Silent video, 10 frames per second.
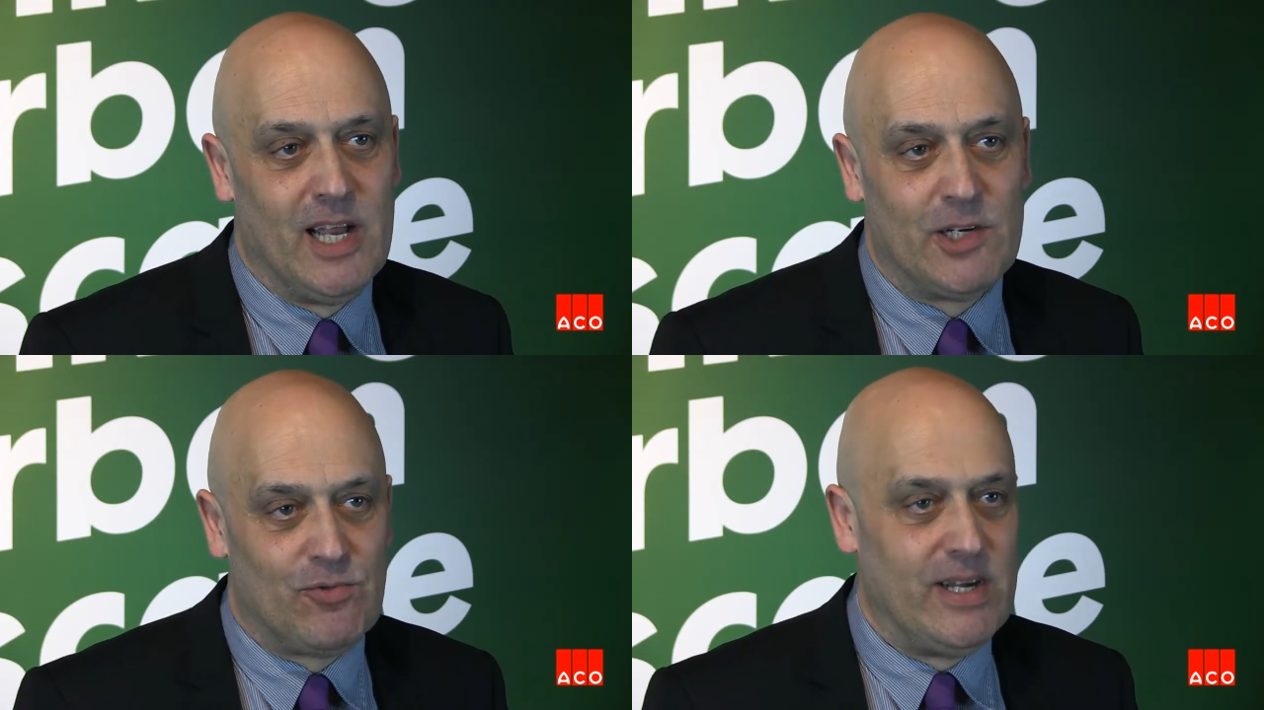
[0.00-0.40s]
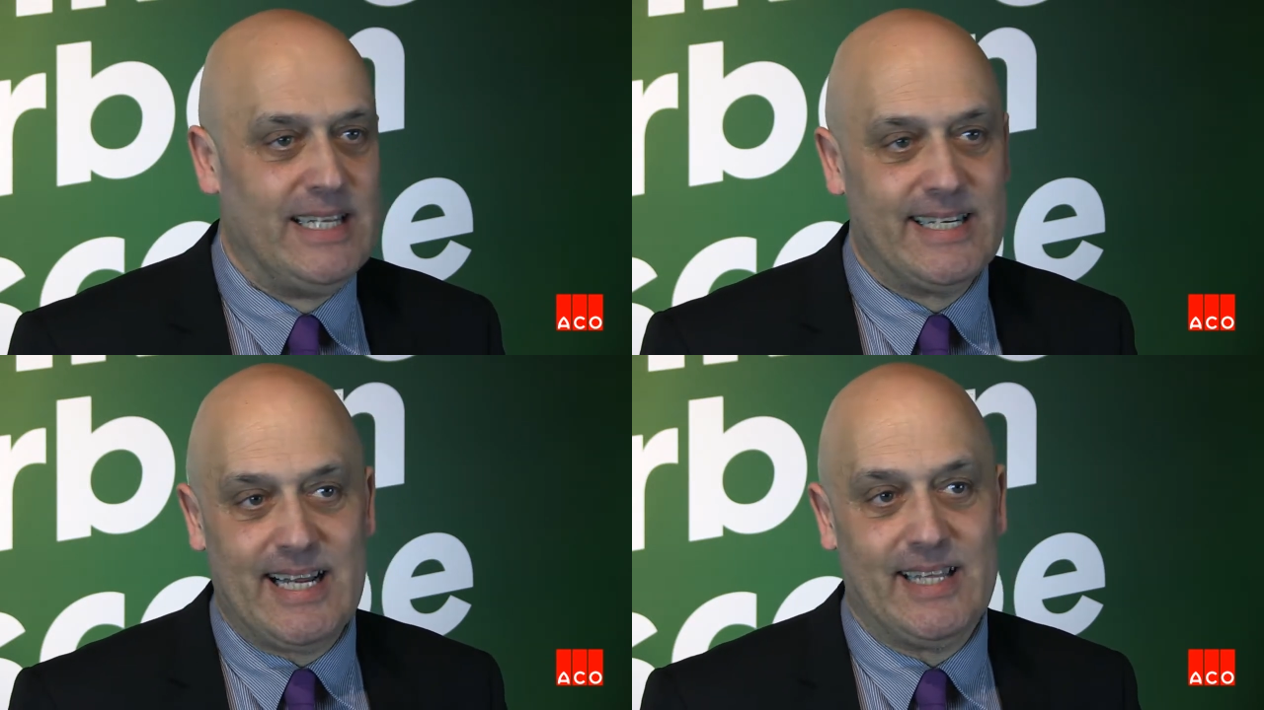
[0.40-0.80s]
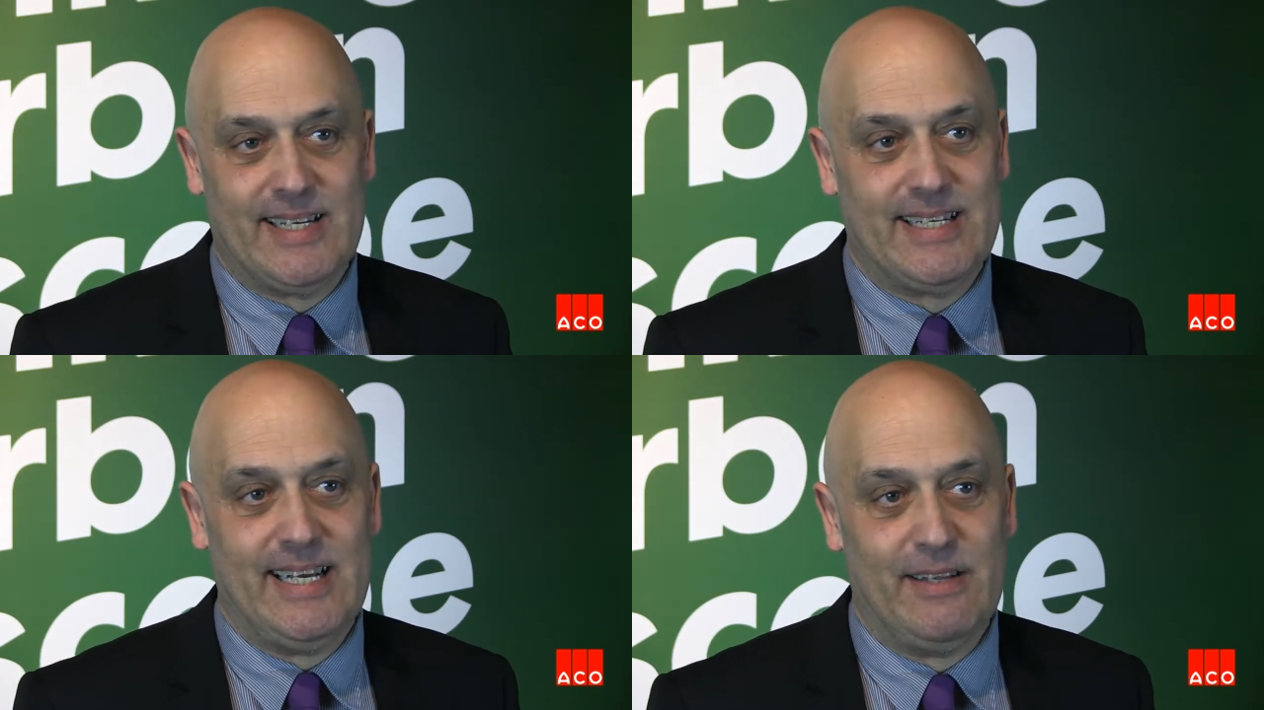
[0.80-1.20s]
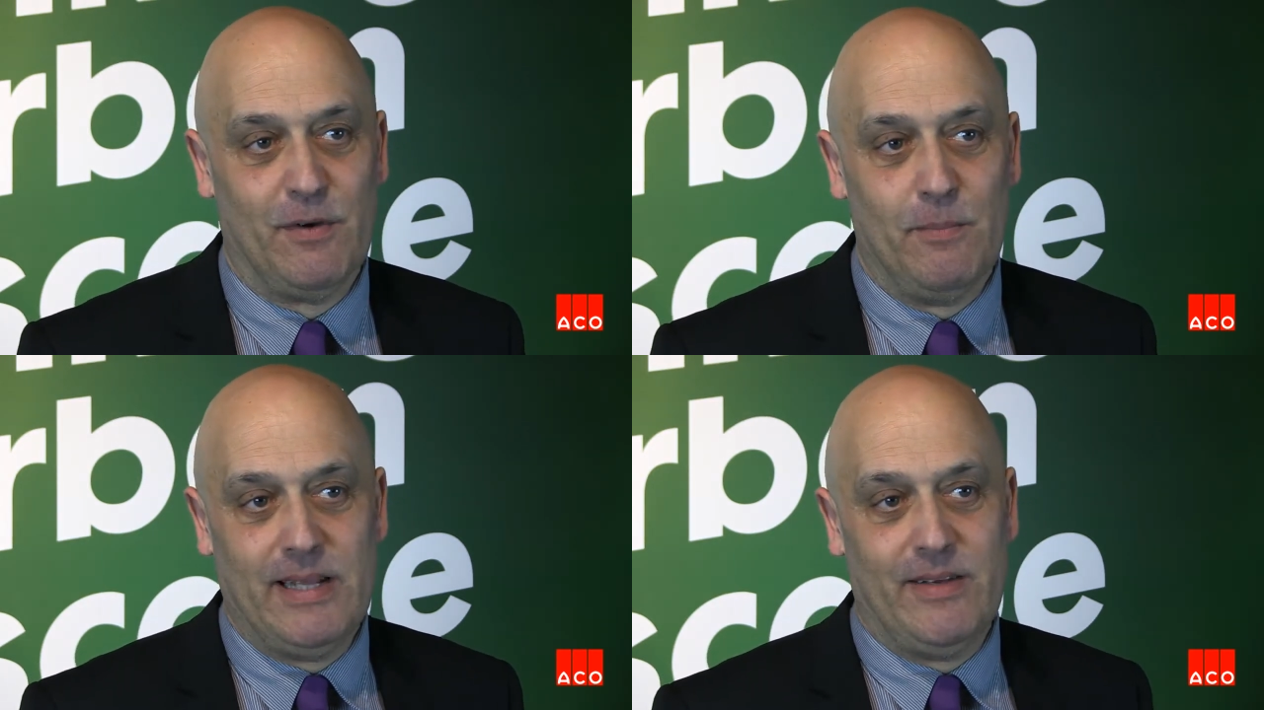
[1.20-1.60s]
has really set the scene
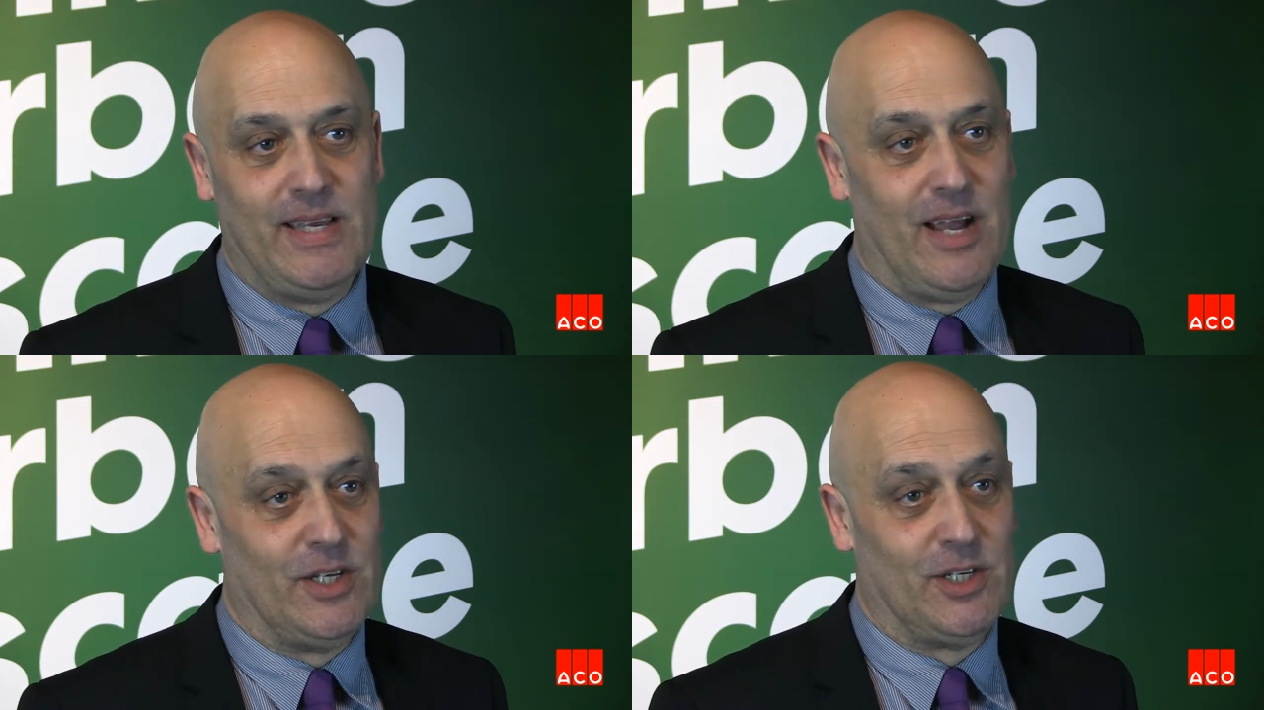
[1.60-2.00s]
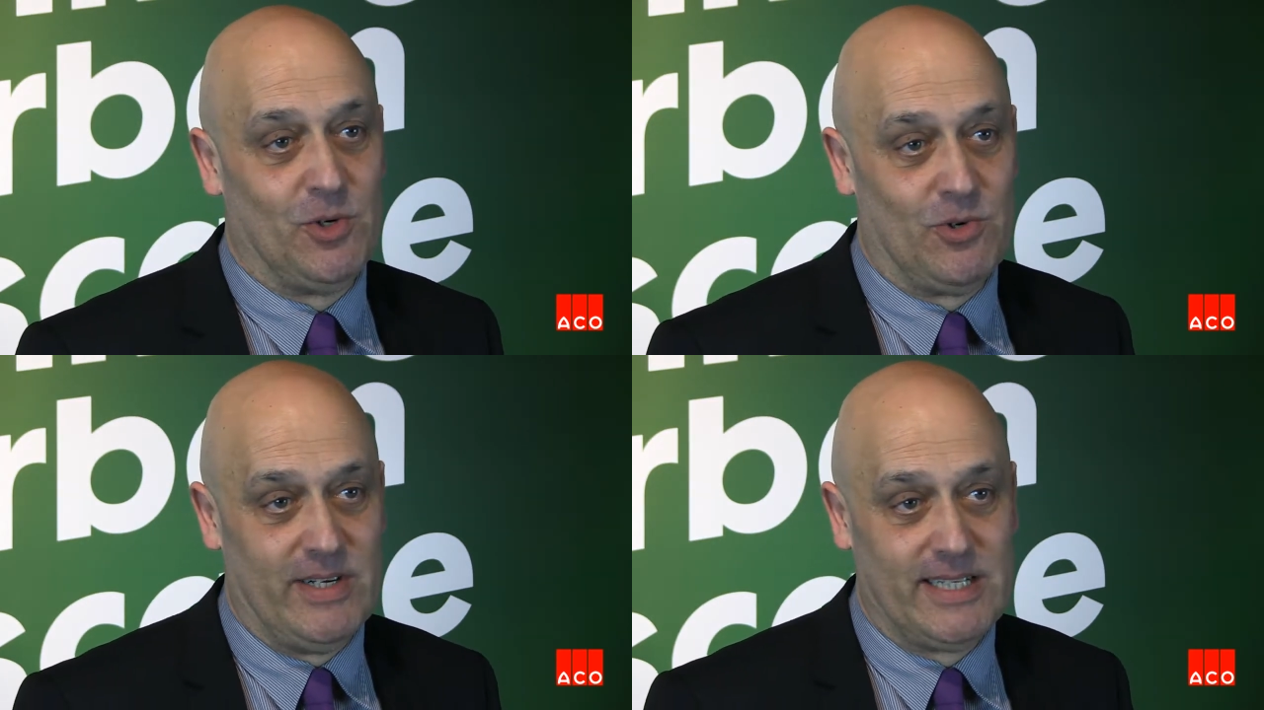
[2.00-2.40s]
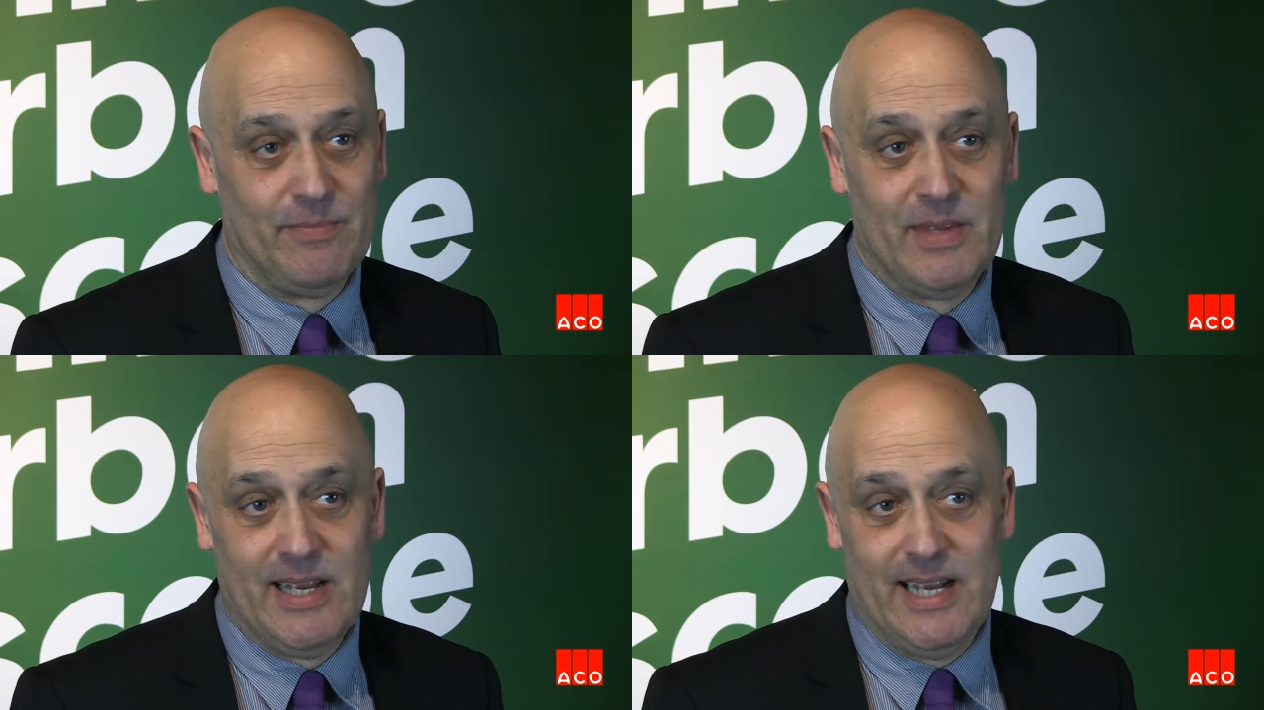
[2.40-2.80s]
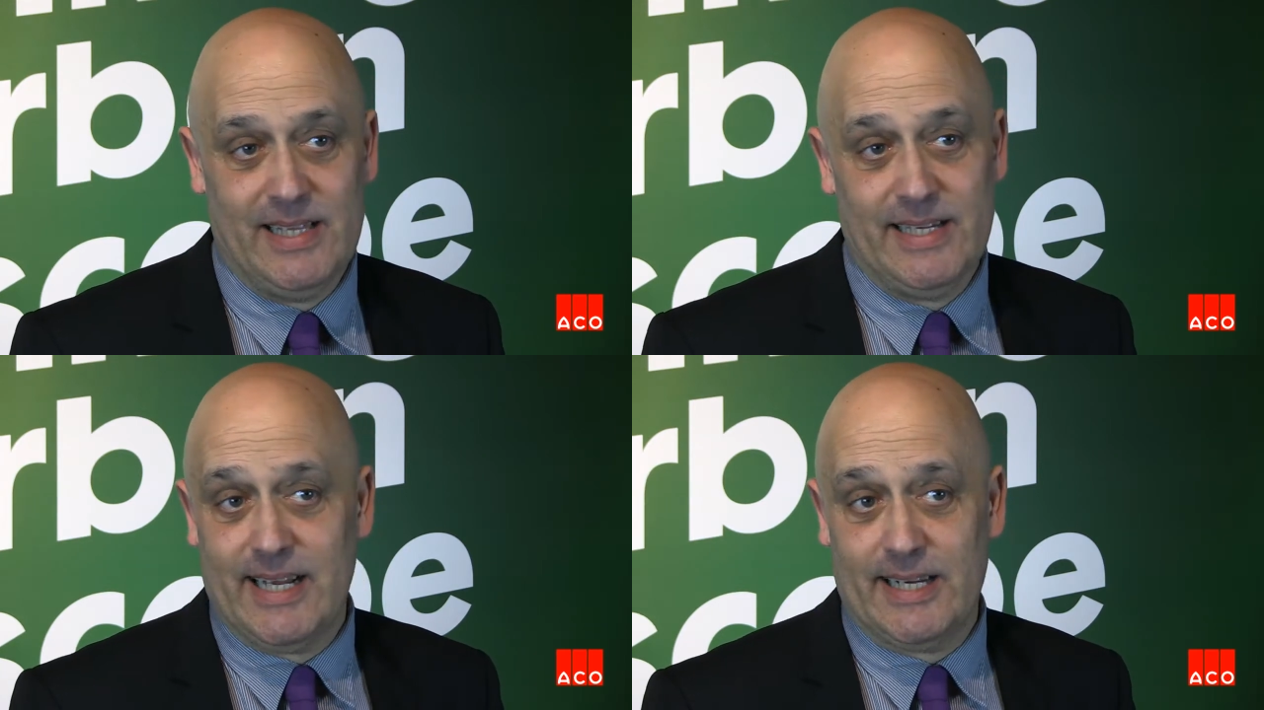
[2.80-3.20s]
for many of the other stories
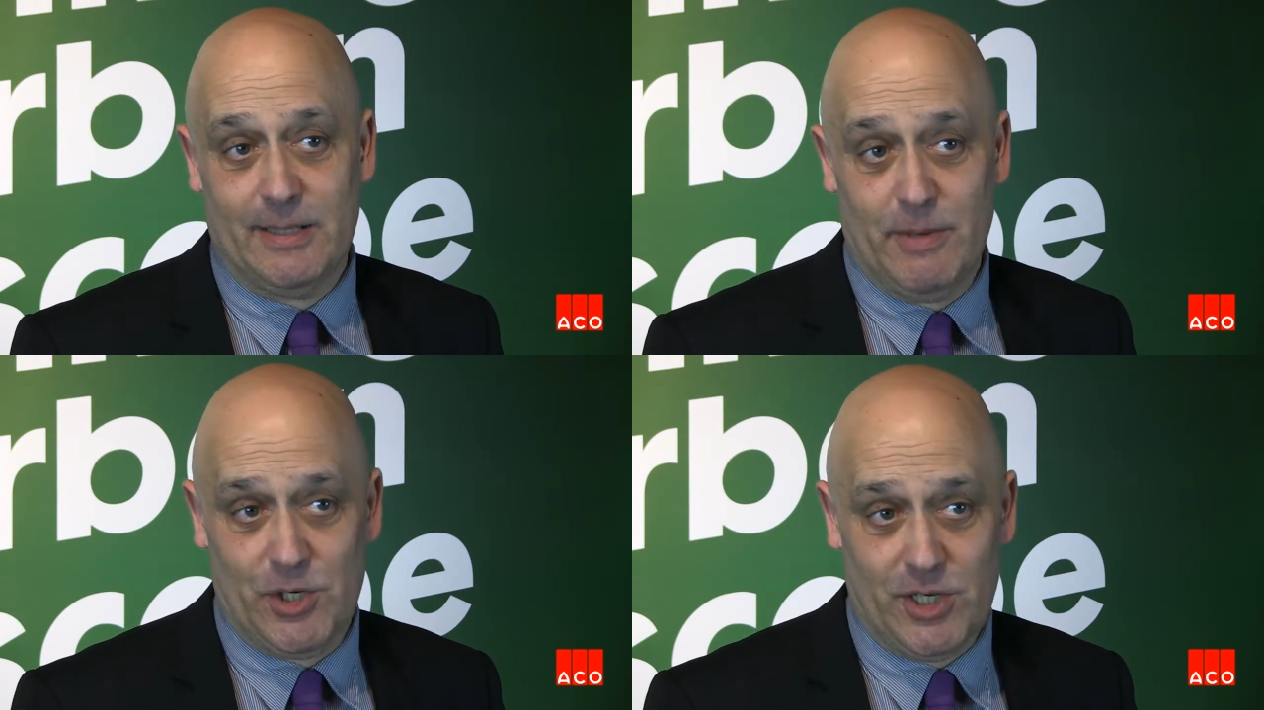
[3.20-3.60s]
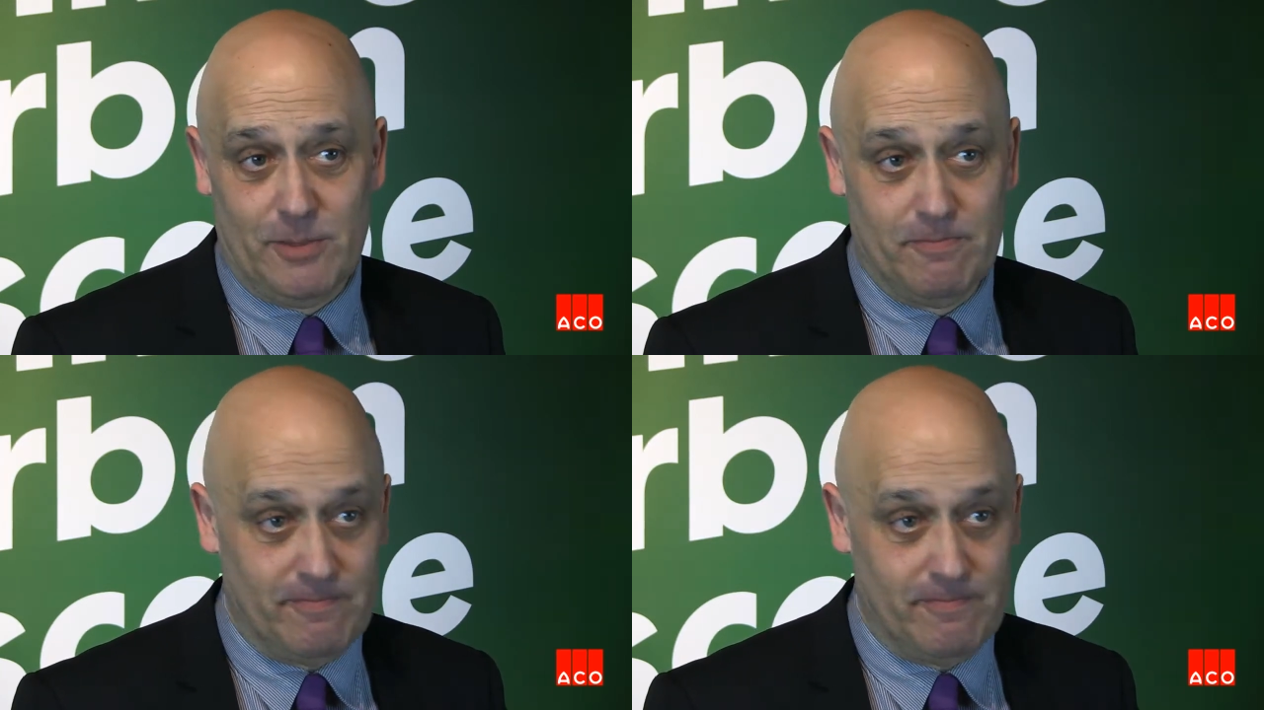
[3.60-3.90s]
in this exhibition.